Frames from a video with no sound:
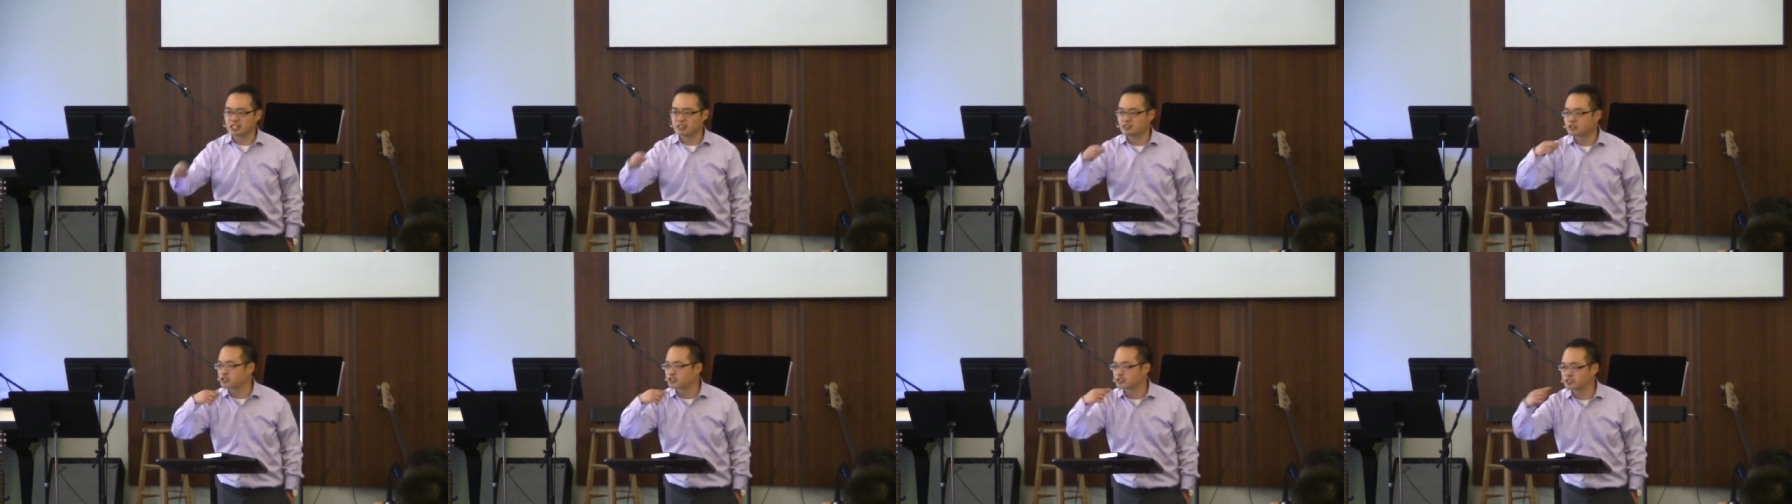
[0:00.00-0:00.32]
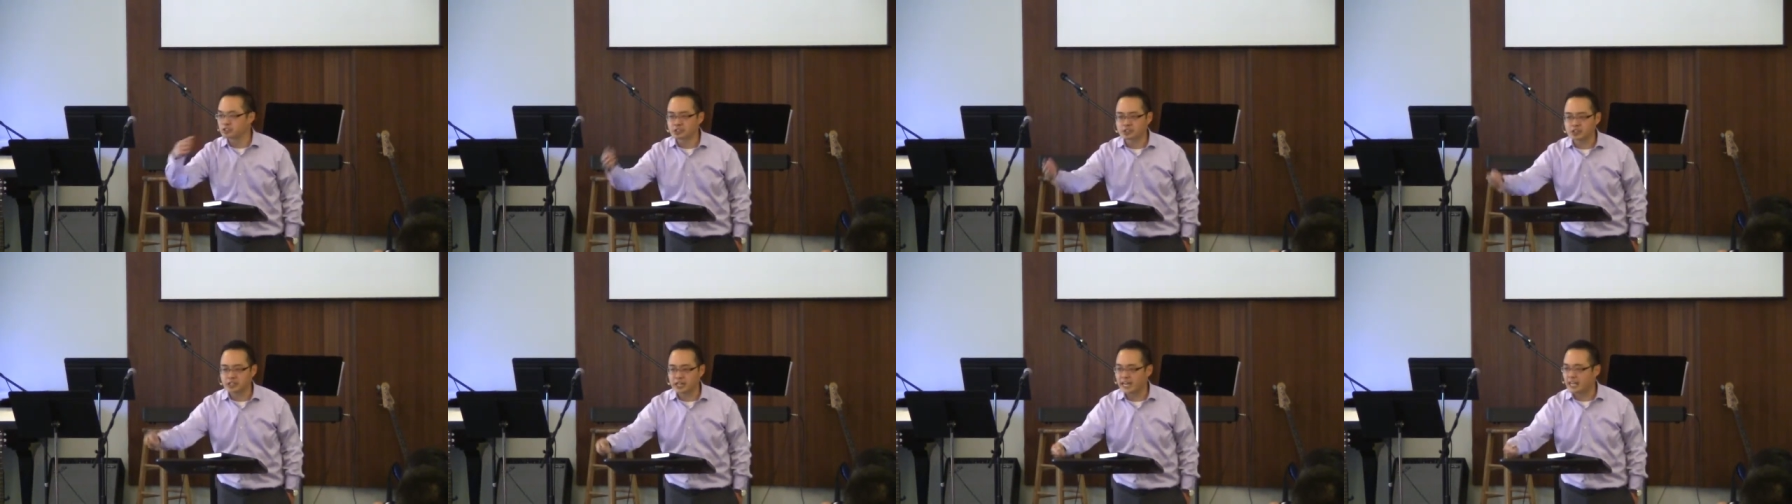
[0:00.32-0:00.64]
It's
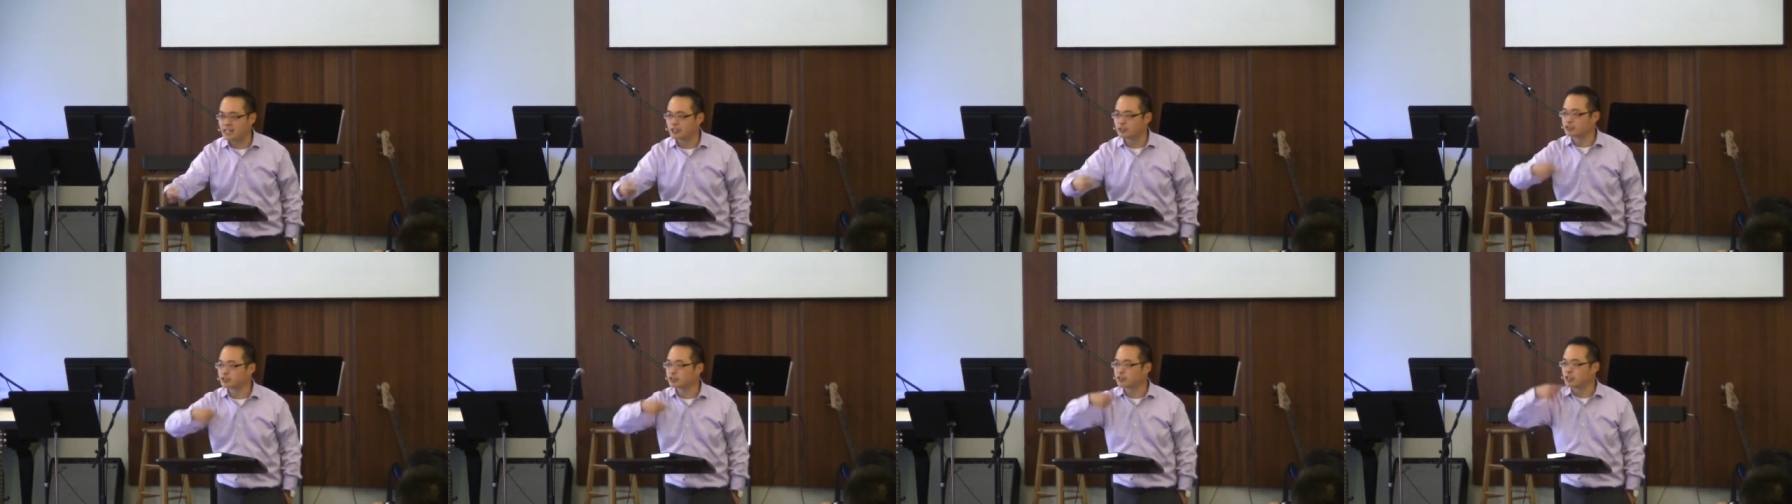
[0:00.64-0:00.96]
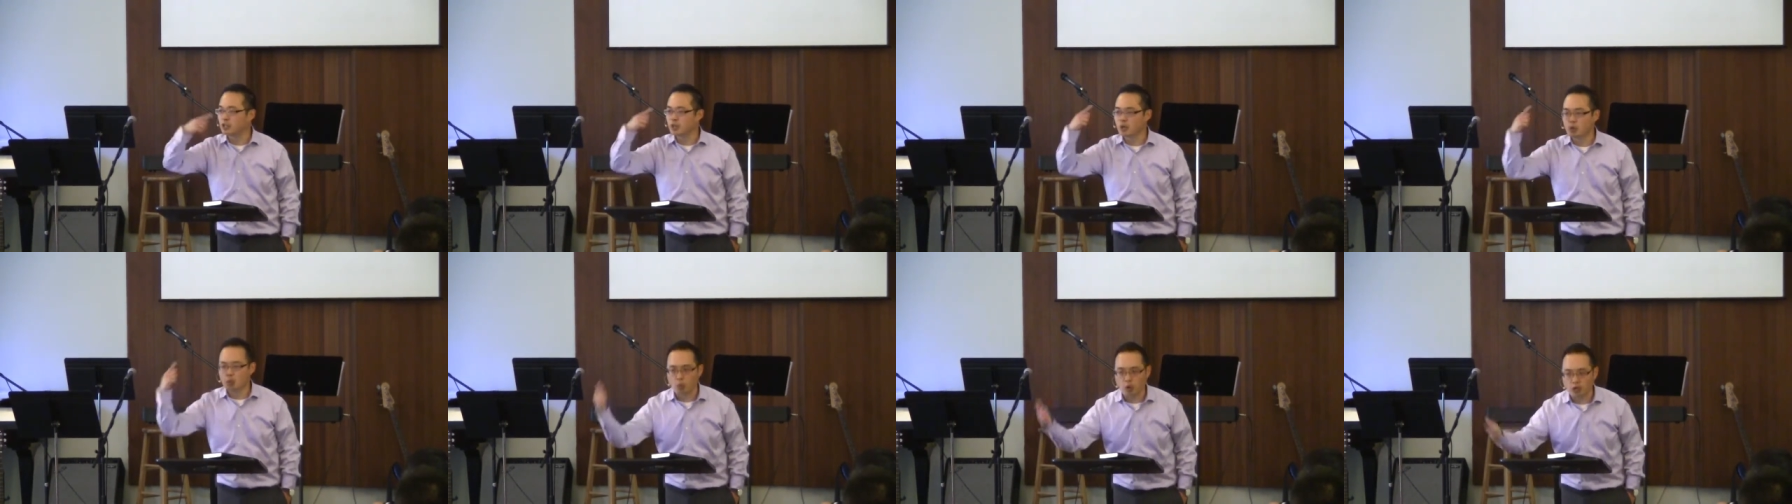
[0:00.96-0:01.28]
just a chase,
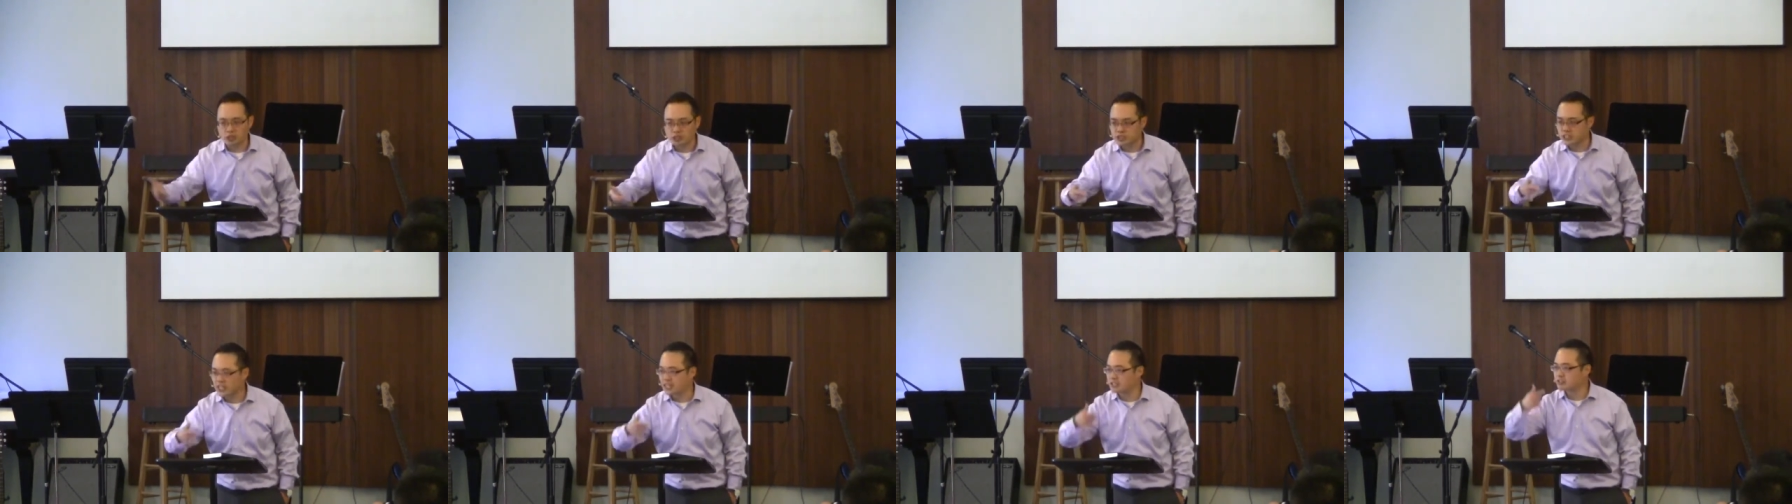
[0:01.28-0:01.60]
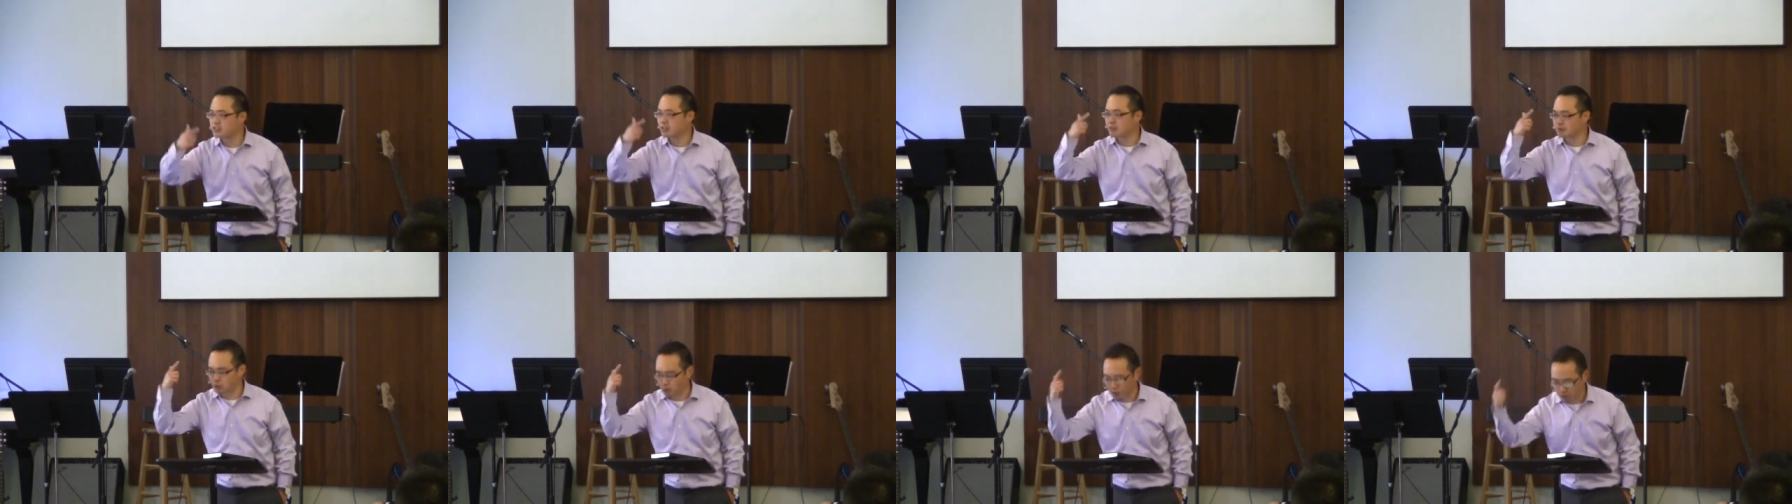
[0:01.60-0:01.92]
one
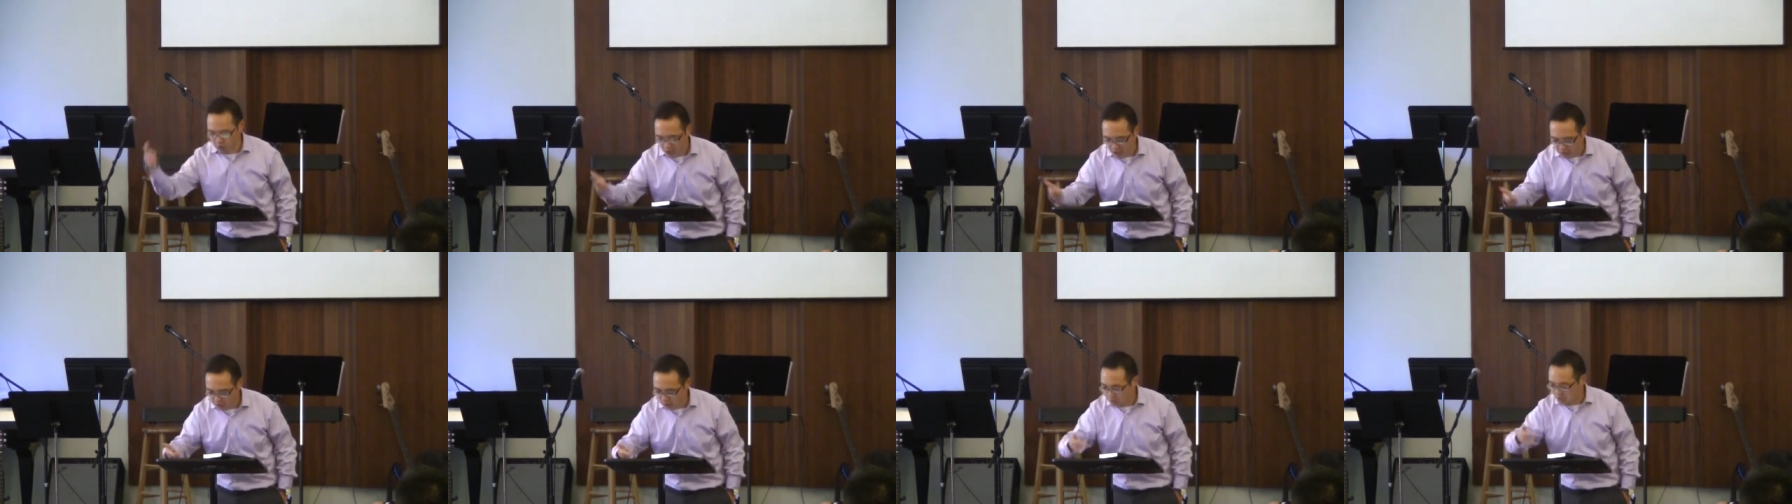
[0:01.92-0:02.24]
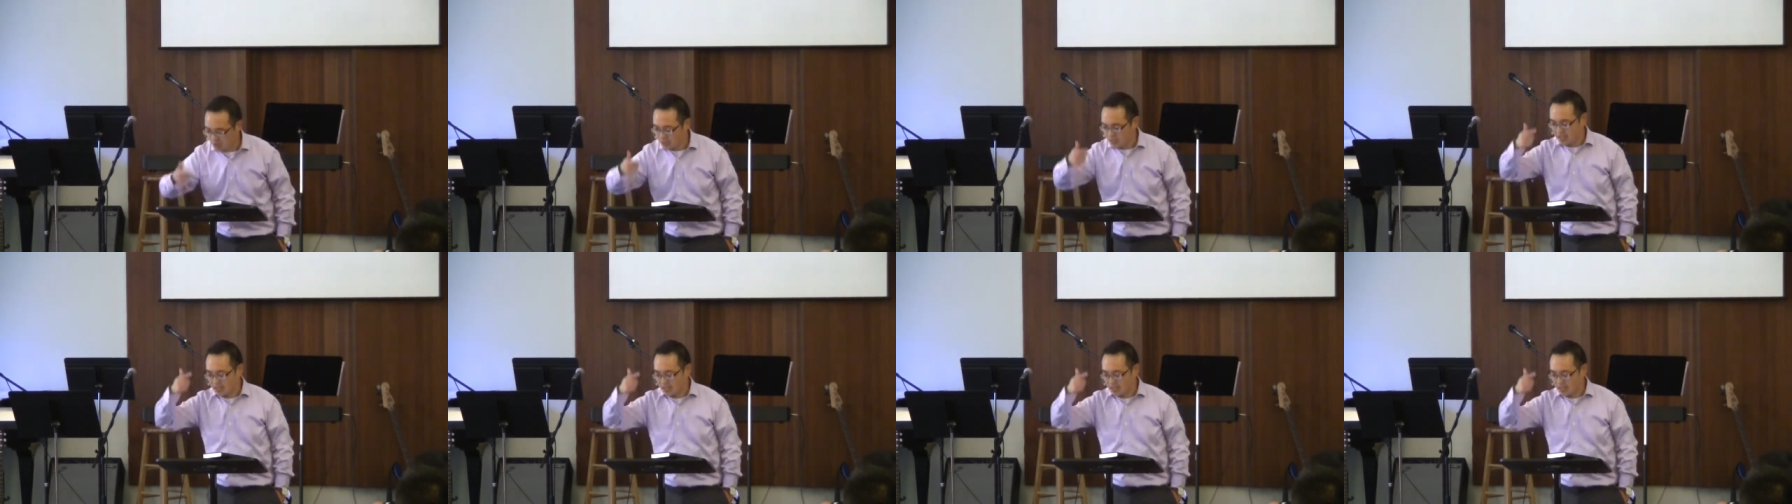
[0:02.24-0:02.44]
chase after another,